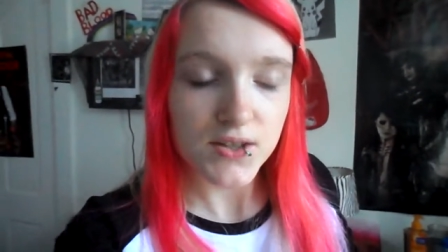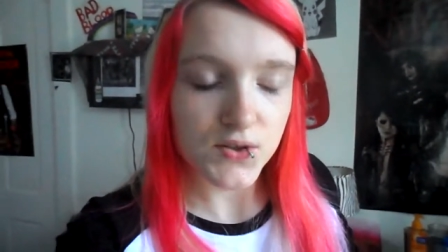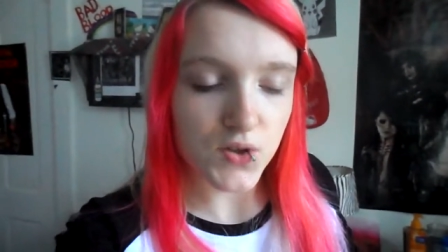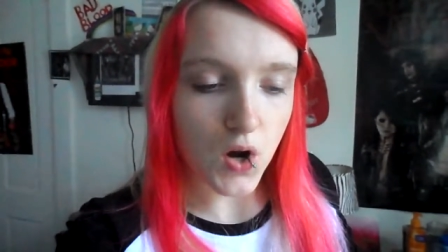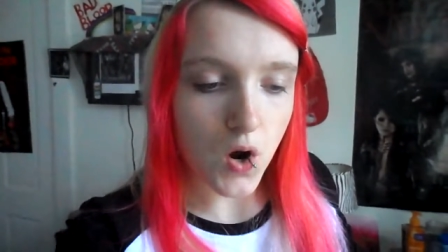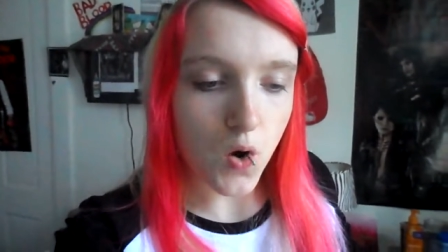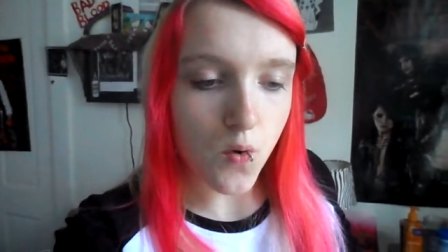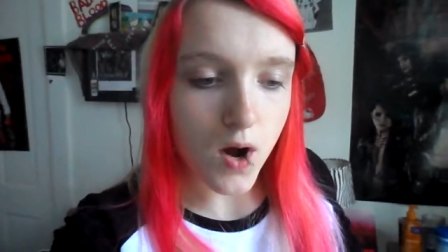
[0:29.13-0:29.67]

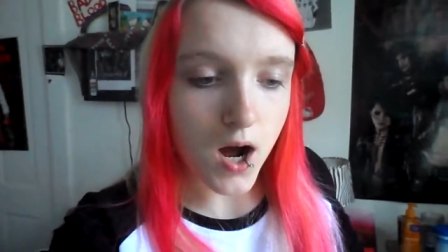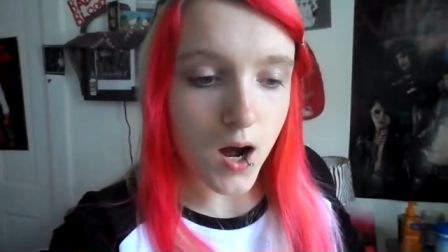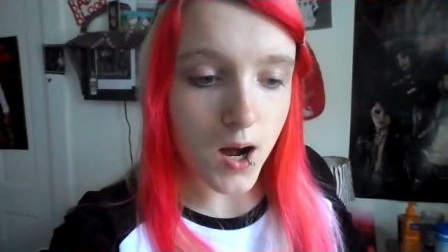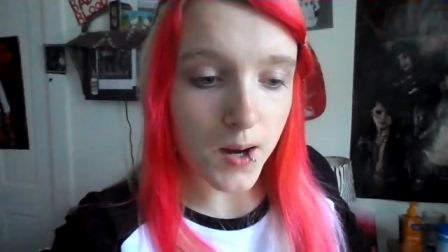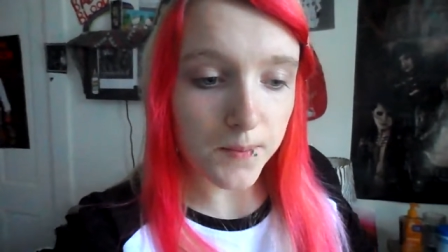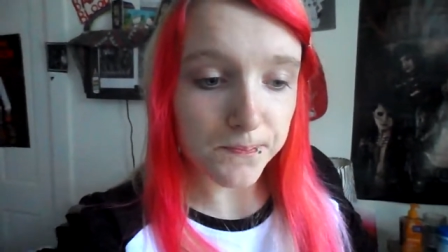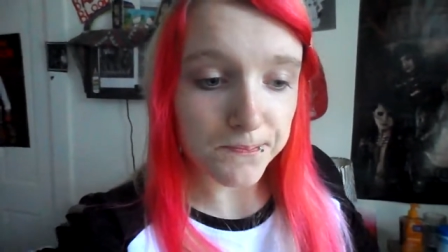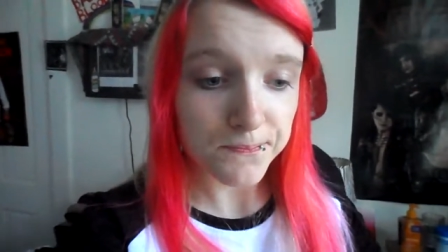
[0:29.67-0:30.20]

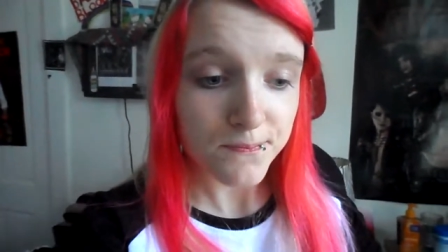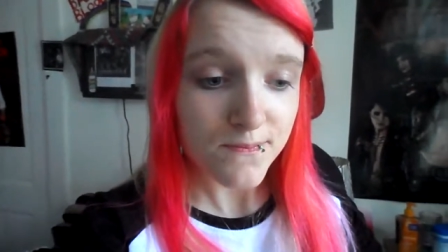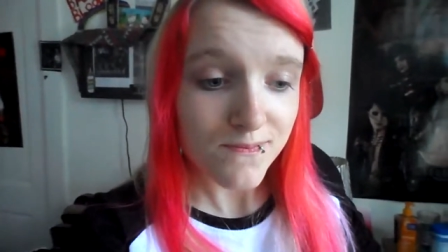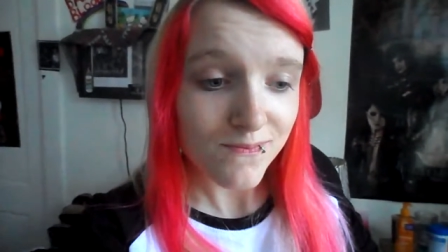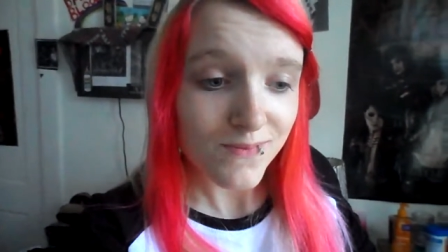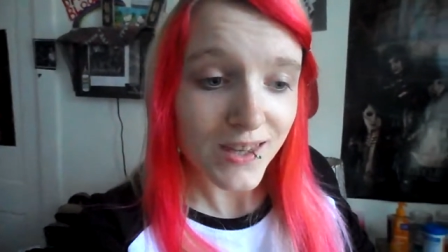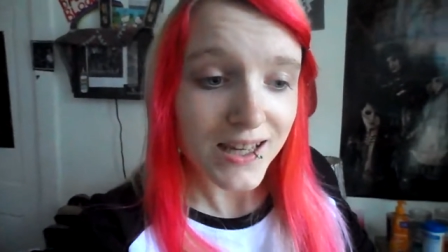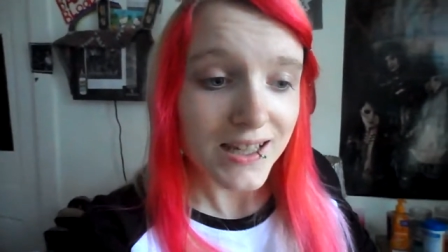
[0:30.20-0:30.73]
So,
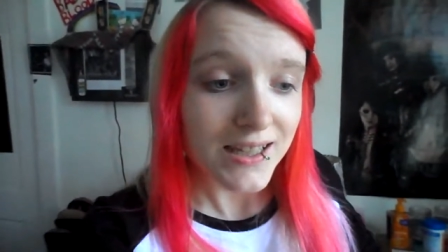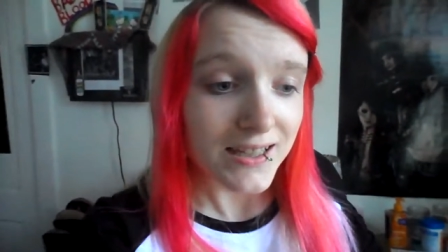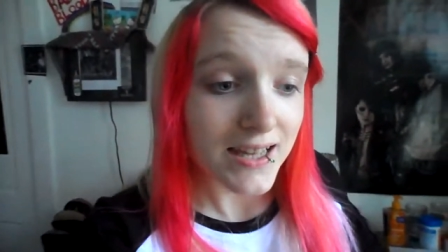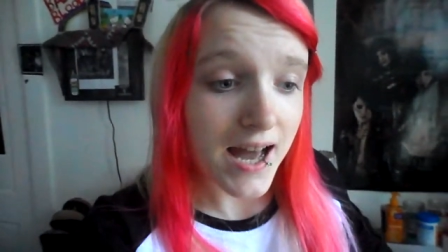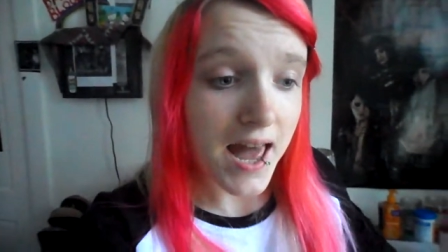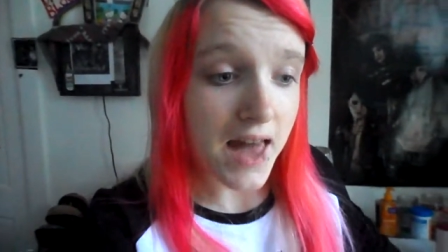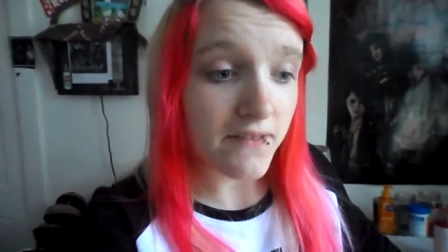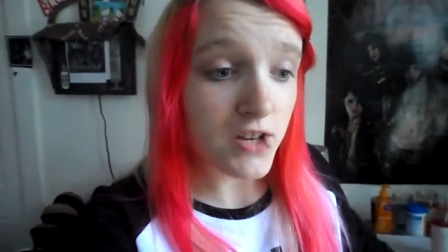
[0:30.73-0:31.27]

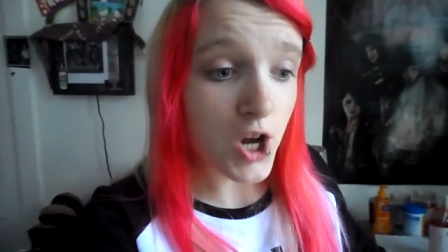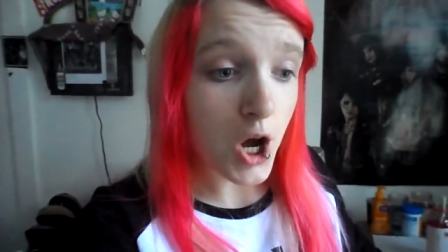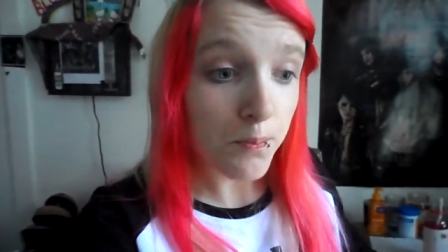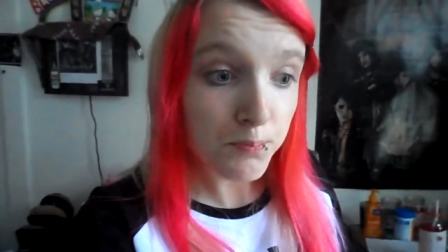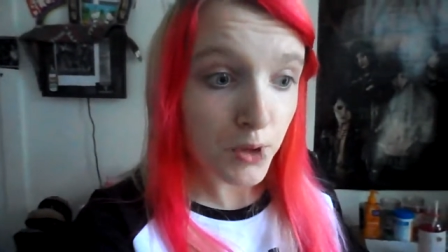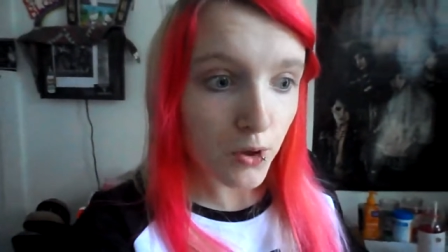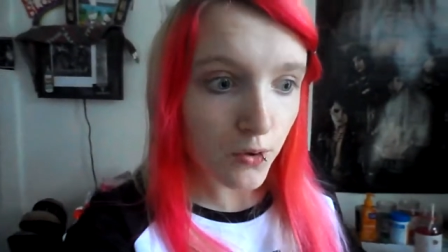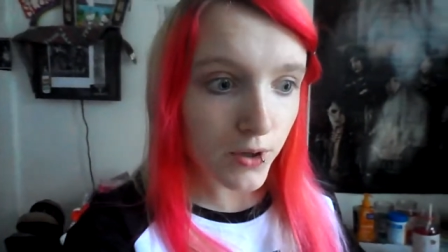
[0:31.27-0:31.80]
yeah, I haven't
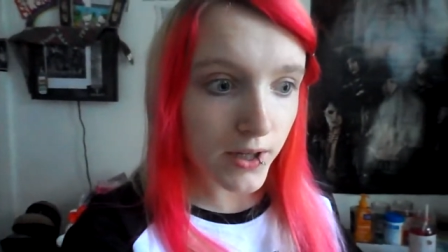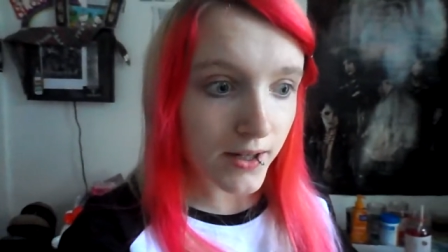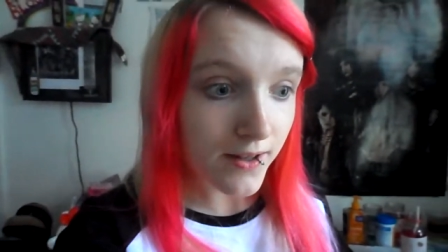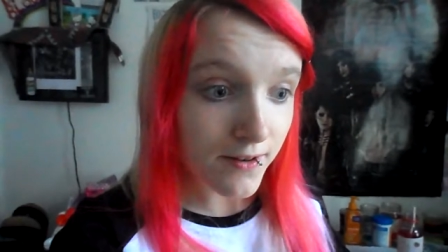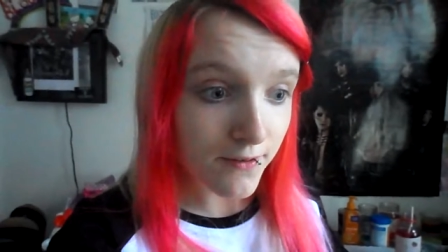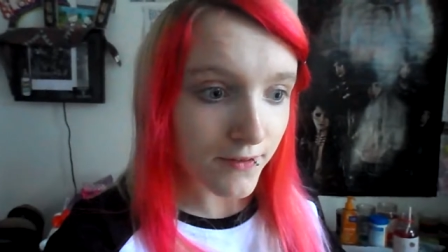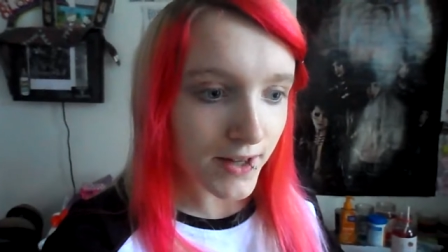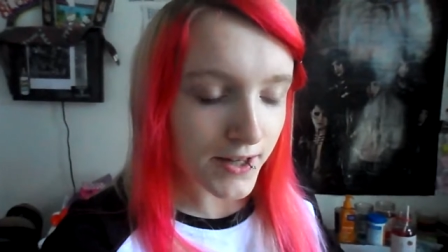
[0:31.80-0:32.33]

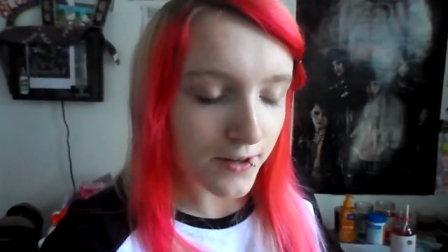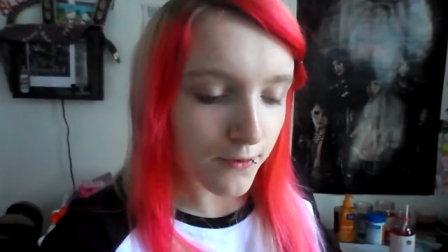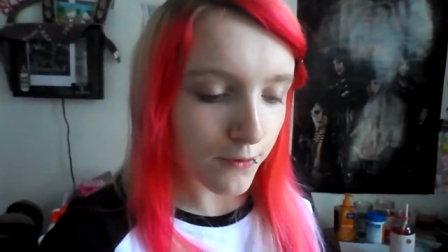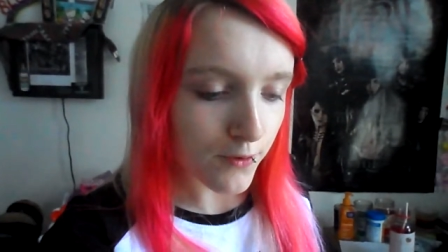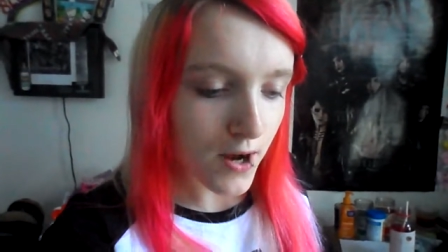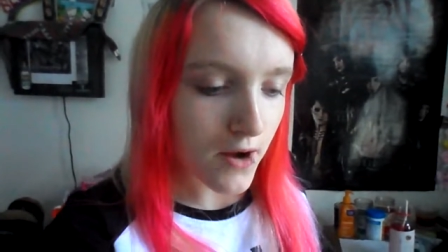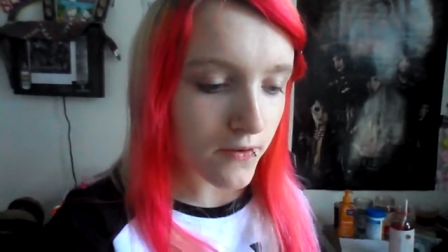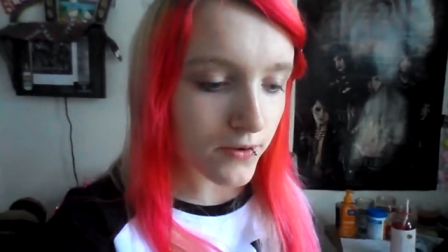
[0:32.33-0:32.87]
uploaded in like
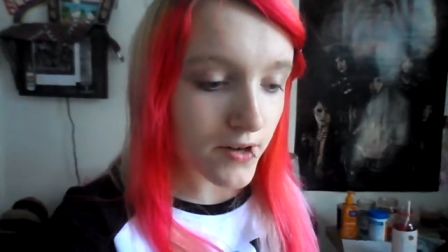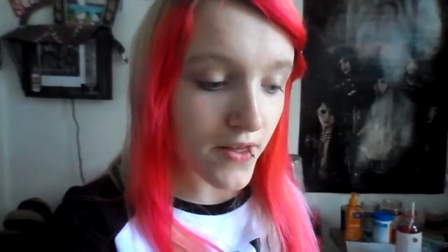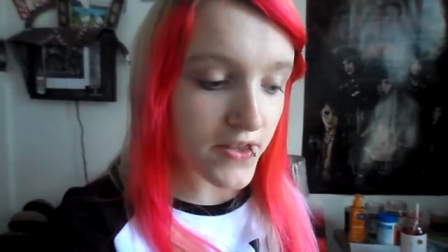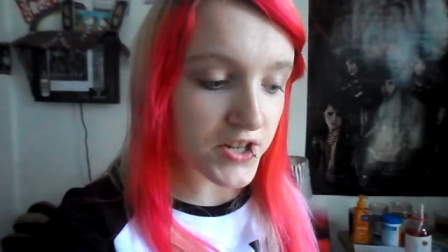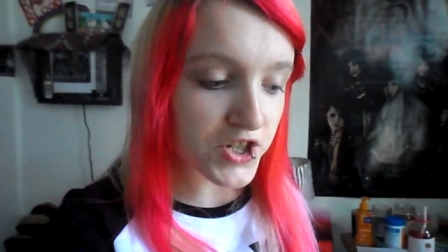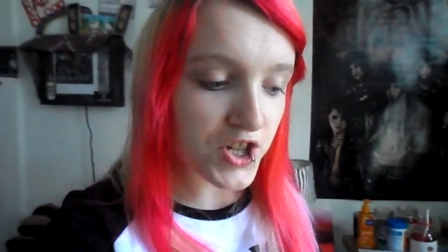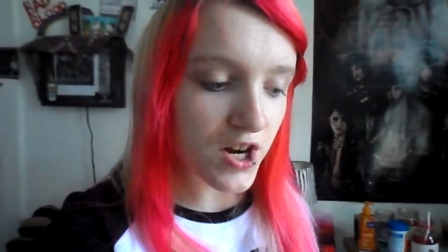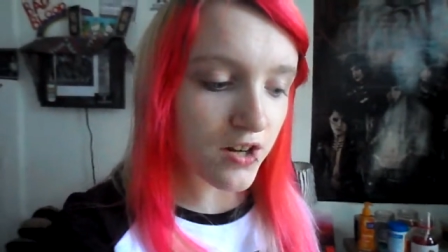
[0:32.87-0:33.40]
forever on
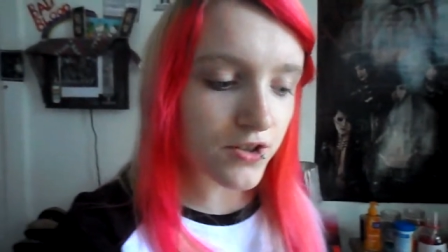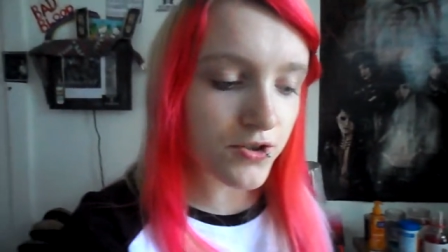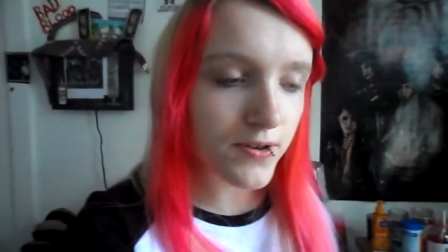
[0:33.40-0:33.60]
this channel,